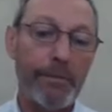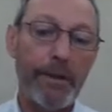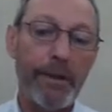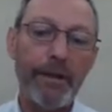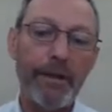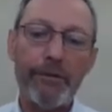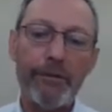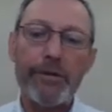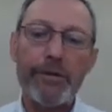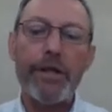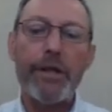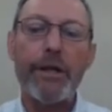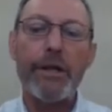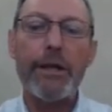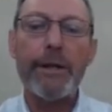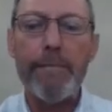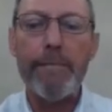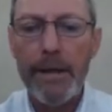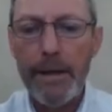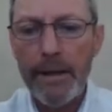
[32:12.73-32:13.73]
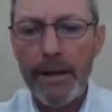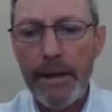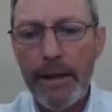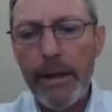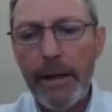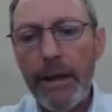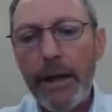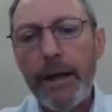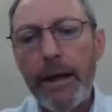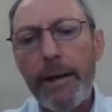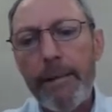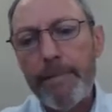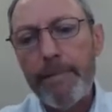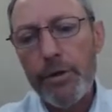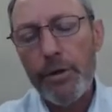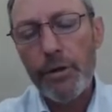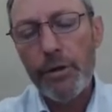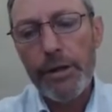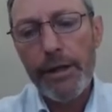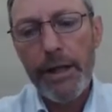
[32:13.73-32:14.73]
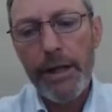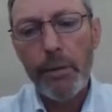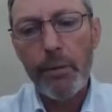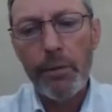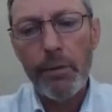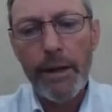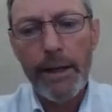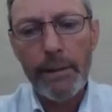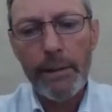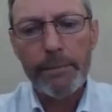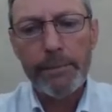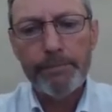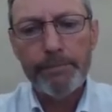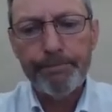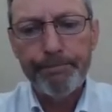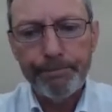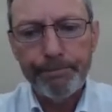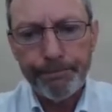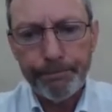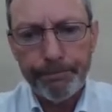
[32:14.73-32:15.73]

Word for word: but given time, um, surely that will happen.